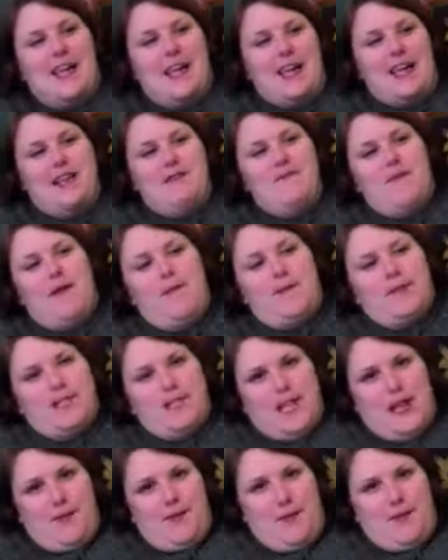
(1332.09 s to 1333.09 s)
in my
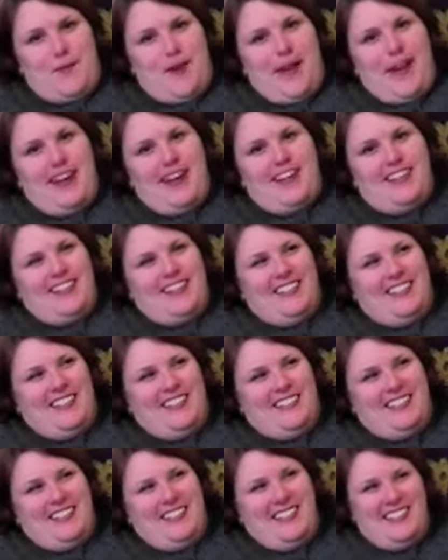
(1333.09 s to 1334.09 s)
pajama
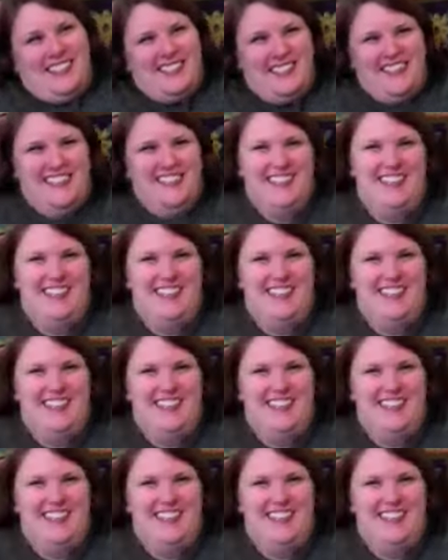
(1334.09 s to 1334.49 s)
pants.